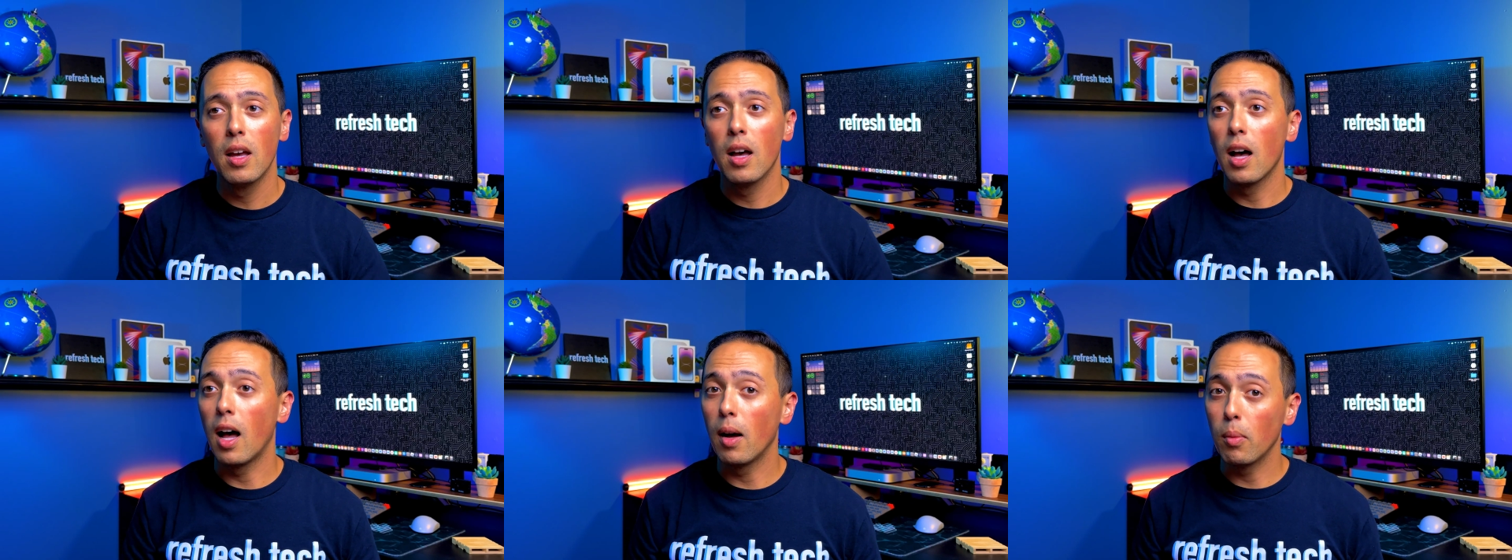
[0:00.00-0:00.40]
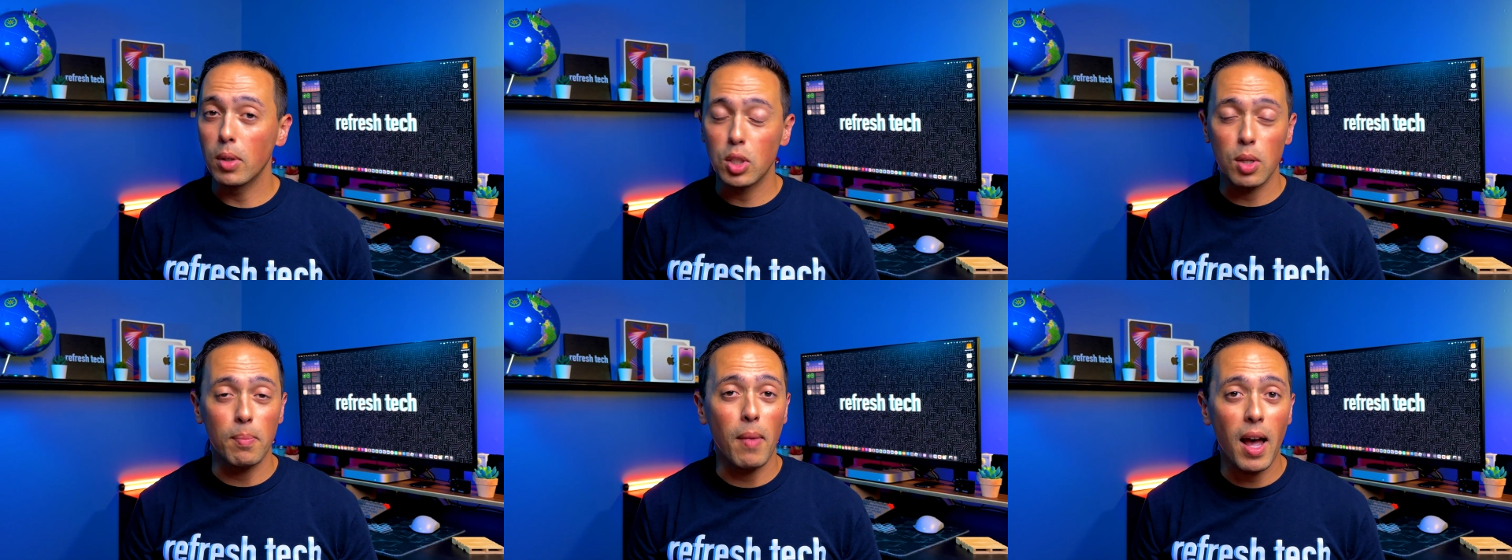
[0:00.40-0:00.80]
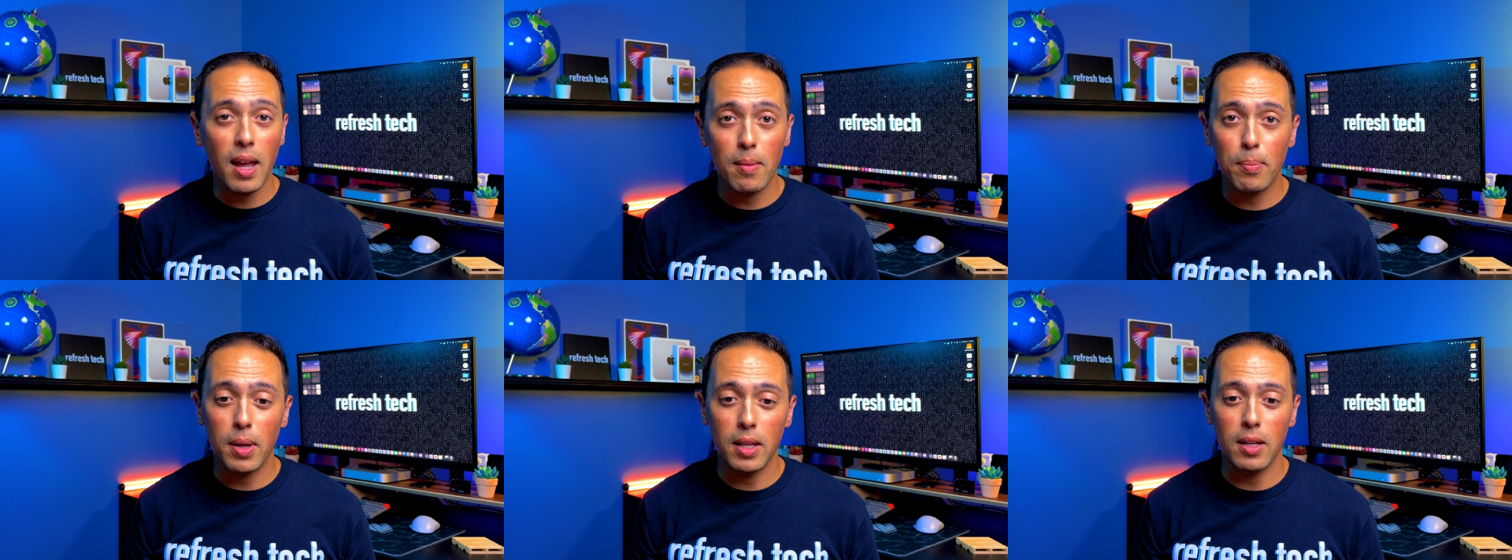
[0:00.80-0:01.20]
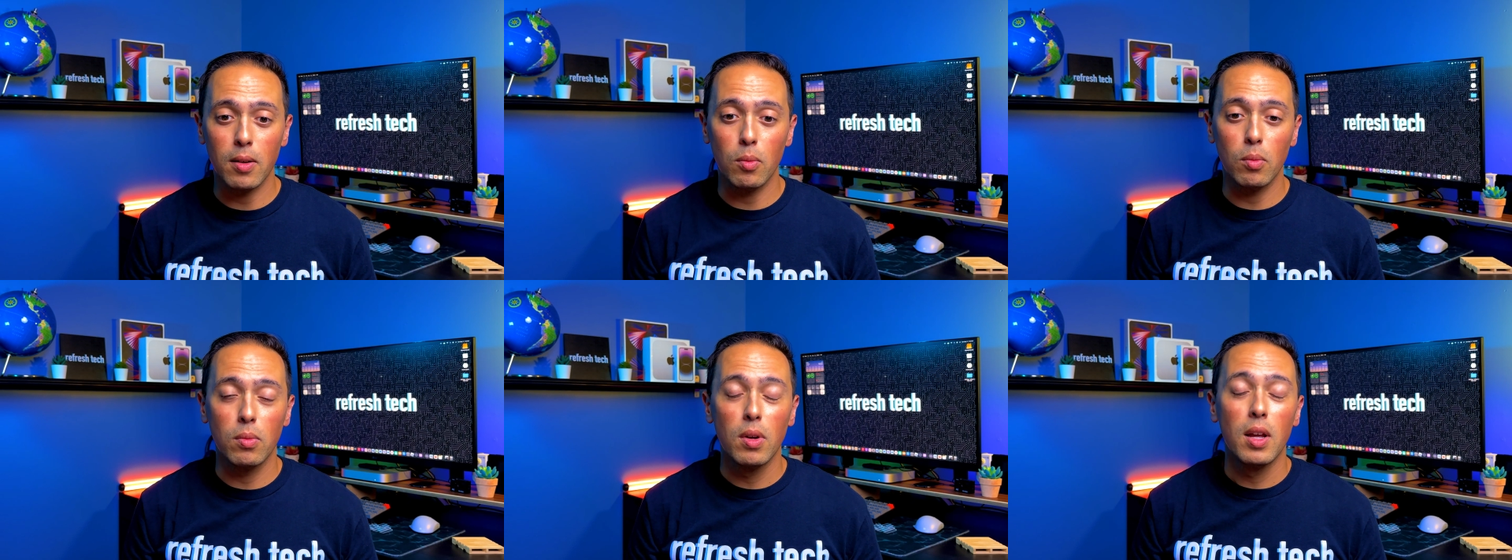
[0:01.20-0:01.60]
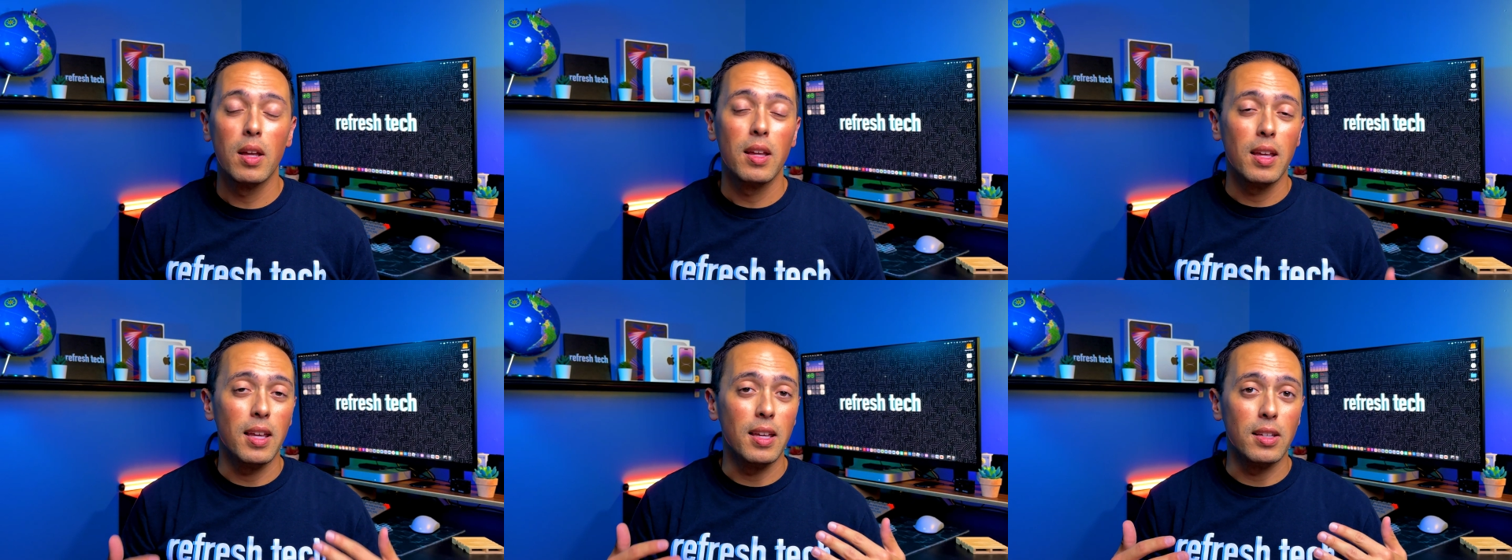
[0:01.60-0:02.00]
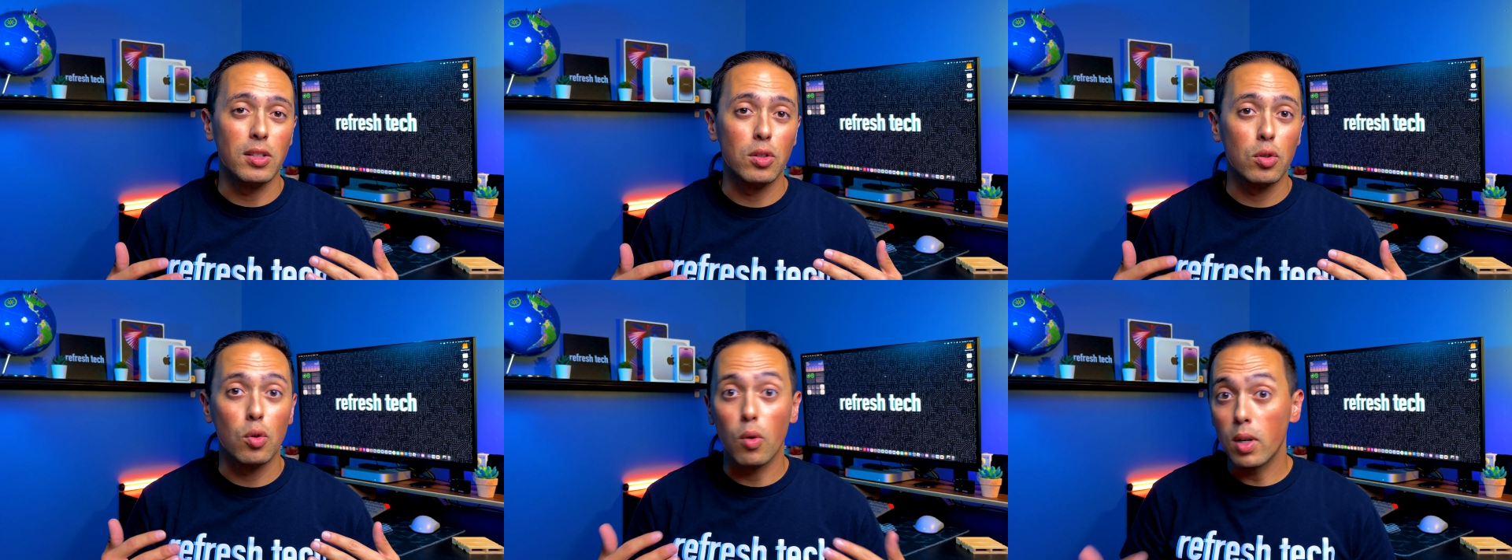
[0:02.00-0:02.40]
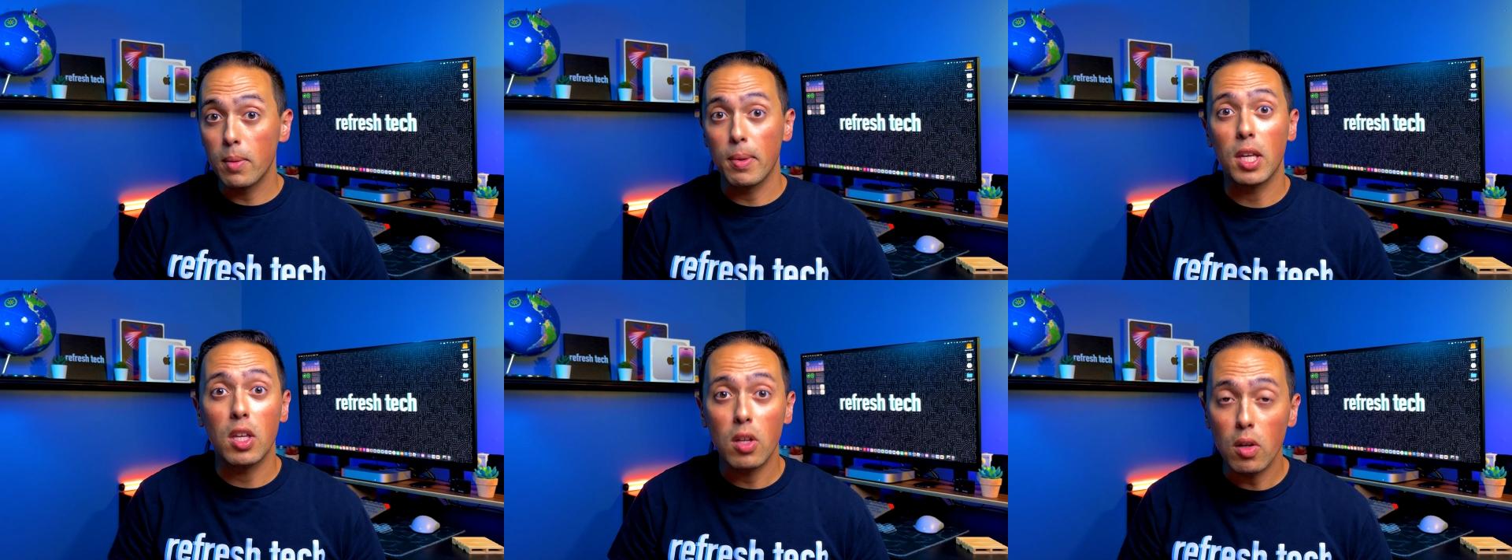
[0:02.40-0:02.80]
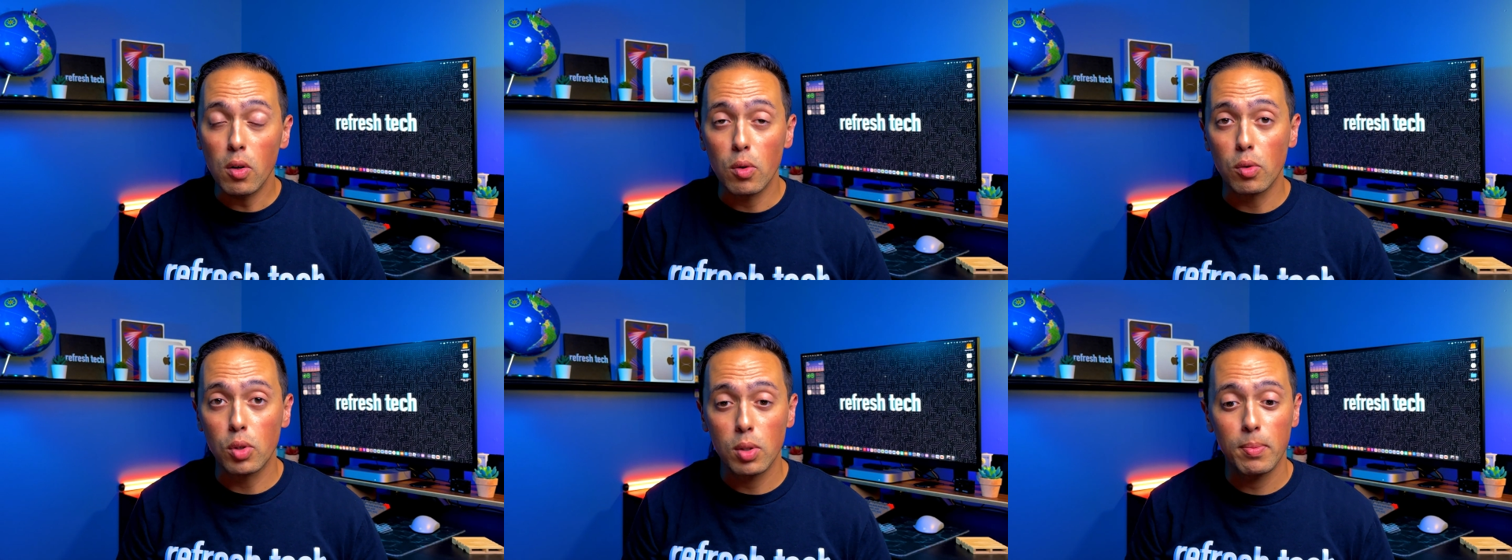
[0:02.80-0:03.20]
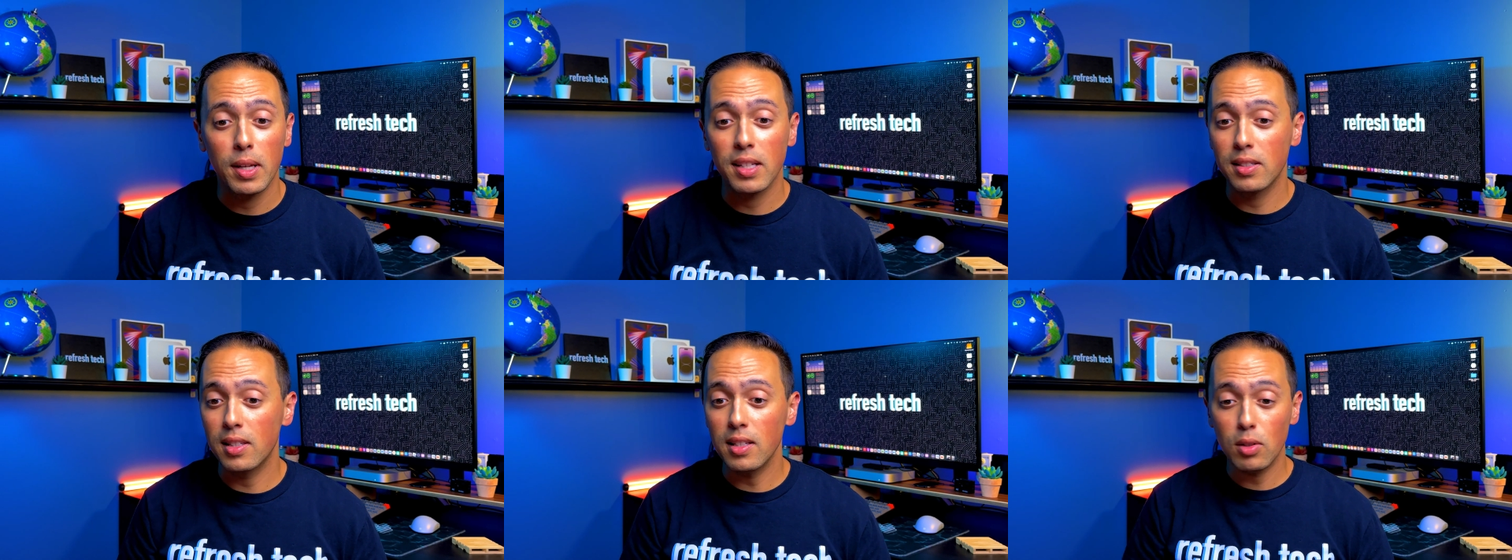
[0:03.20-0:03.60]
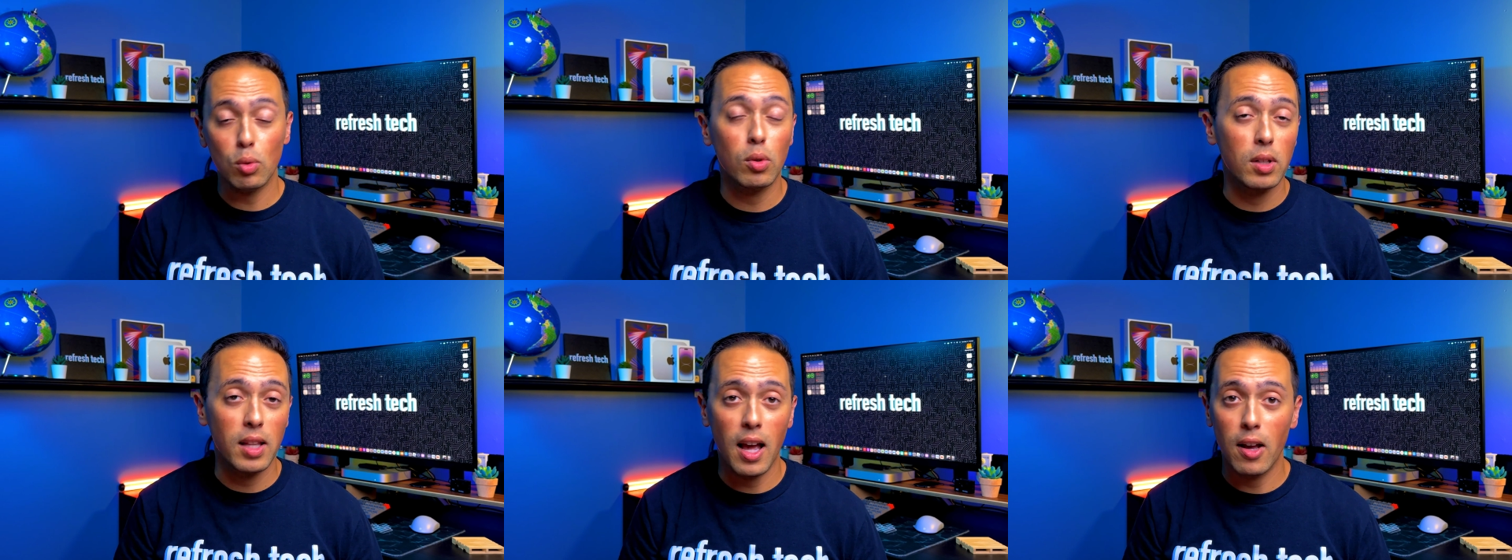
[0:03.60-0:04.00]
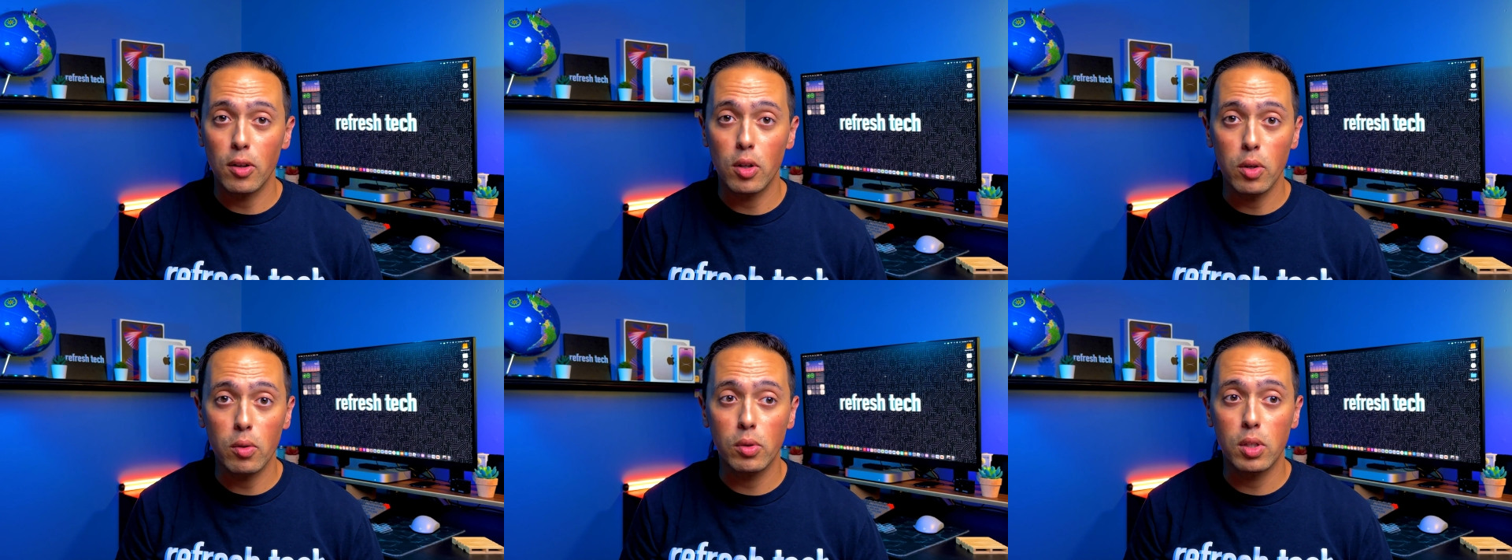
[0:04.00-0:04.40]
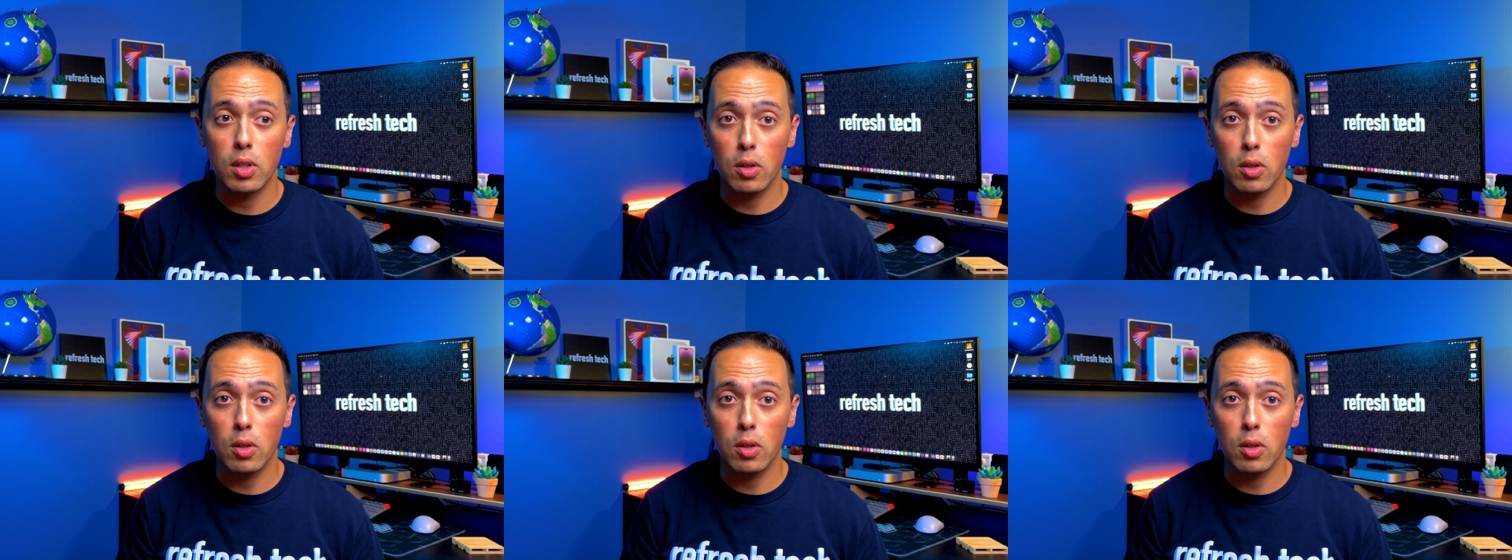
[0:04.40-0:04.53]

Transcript: uh, which in my opinion is going to be huge because this will allow you to